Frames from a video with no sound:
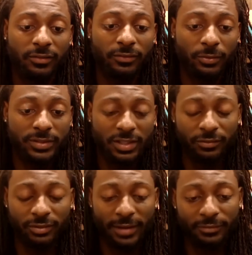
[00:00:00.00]
full
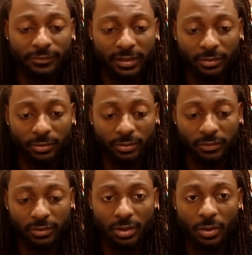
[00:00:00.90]
self-driving vehicles
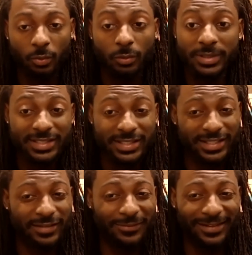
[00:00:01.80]
will be
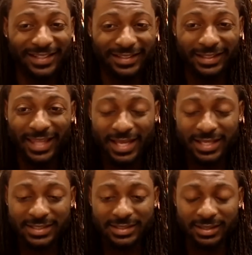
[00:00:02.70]
significantly
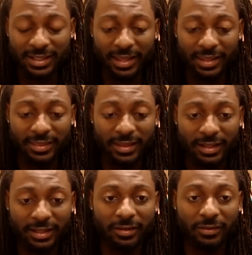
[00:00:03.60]
less
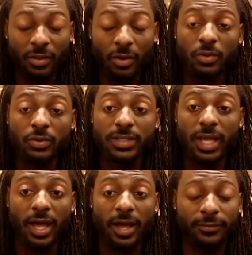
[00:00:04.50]
than those
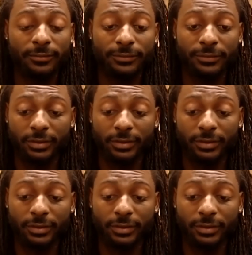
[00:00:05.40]
of